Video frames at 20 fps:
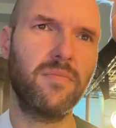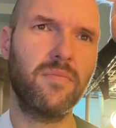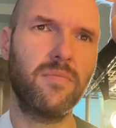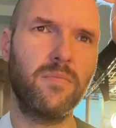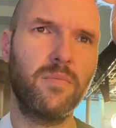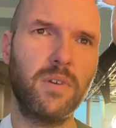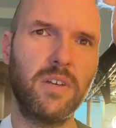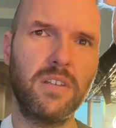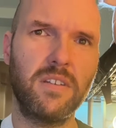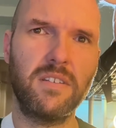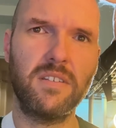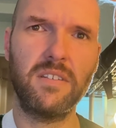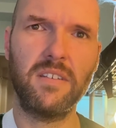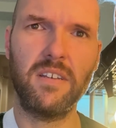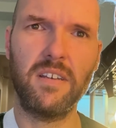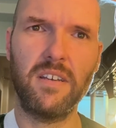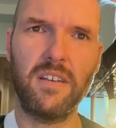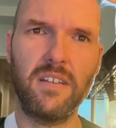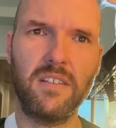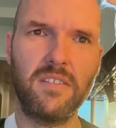But
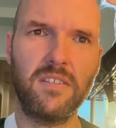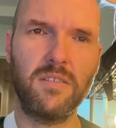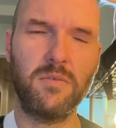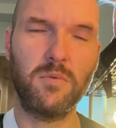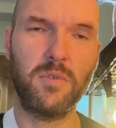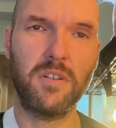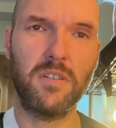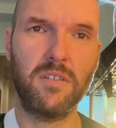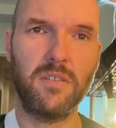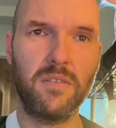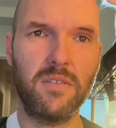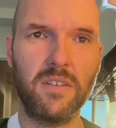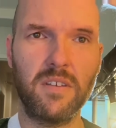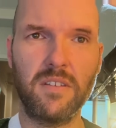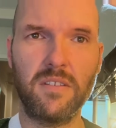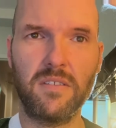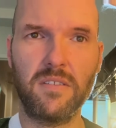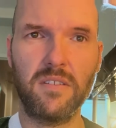let's see what other things.